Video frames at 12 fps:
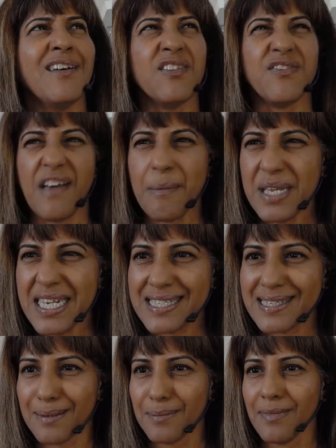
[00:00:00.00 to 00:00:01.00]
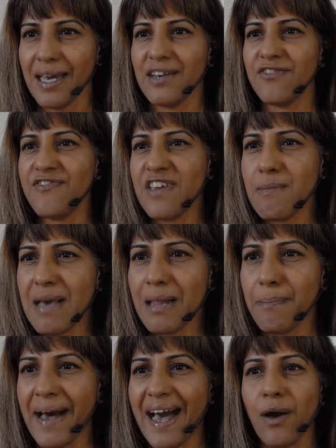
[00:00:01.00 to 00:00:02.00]
feminism and female
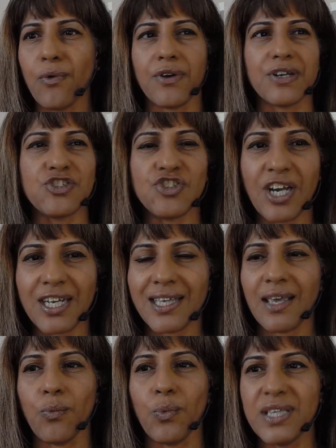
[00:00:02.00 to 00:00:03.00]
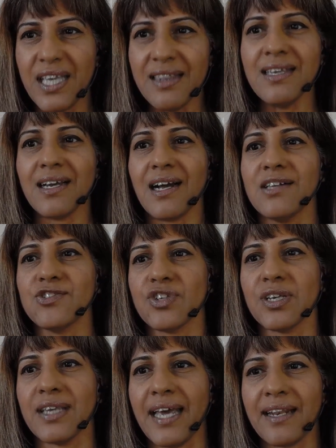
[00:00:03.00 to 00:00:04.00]
power and Shakti within the
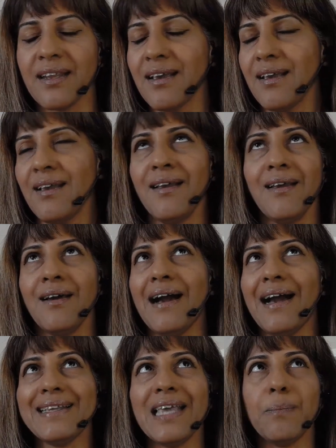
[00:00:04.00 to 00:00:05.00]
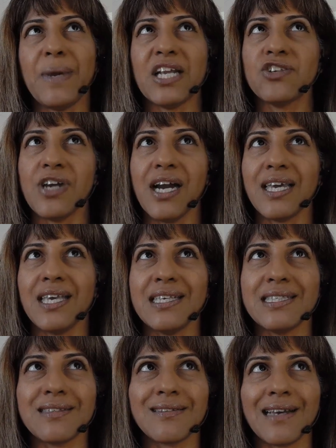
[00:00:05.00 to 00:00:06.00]
culture that I think
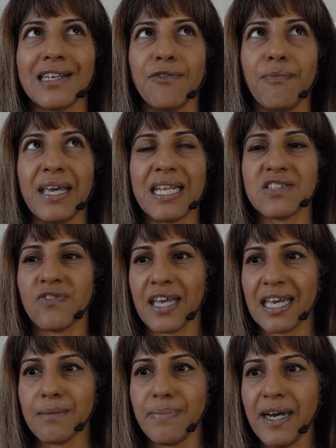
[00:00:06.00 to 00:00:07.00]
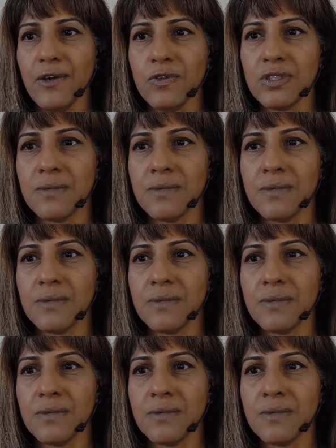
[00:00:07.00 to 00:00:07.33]
patriarchy's kind of made us forget about.